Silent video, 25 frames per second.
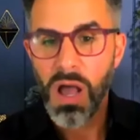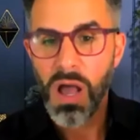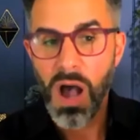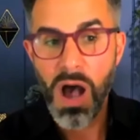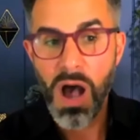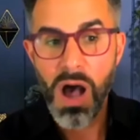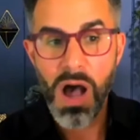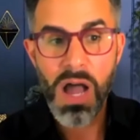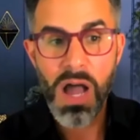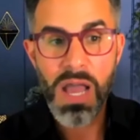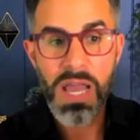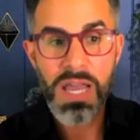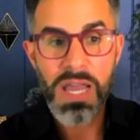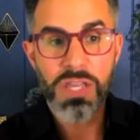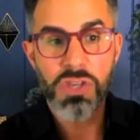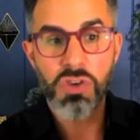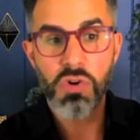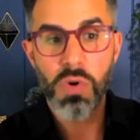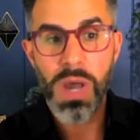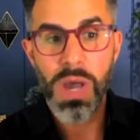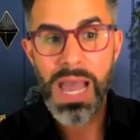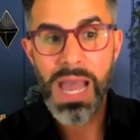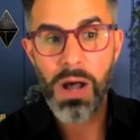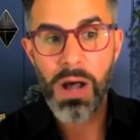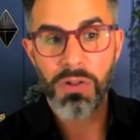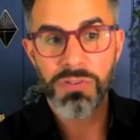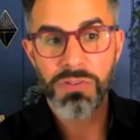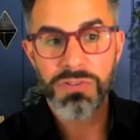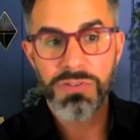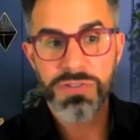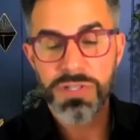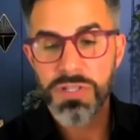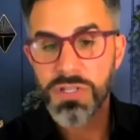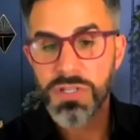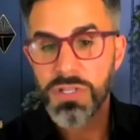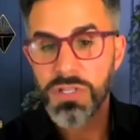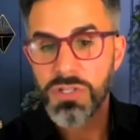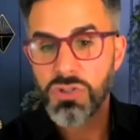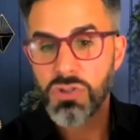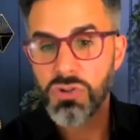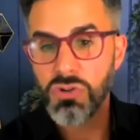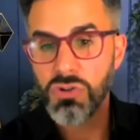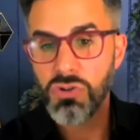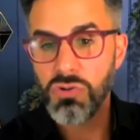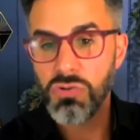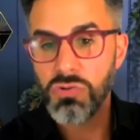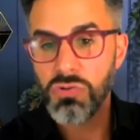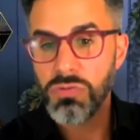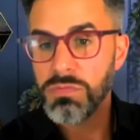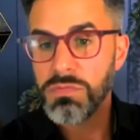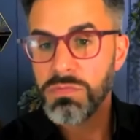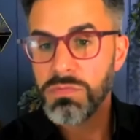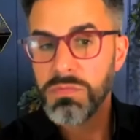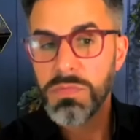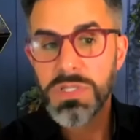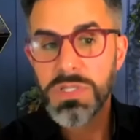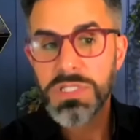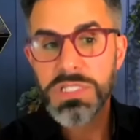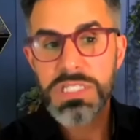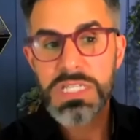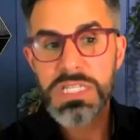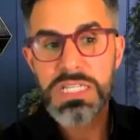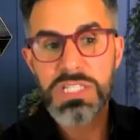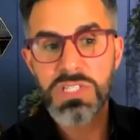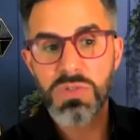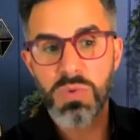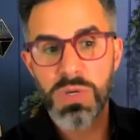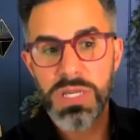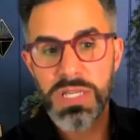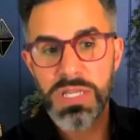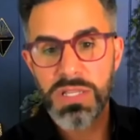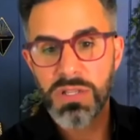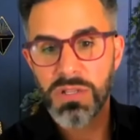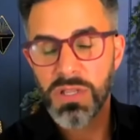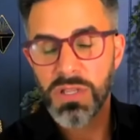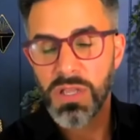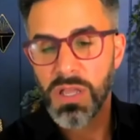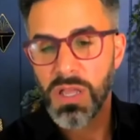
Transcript: hire you out to C-suite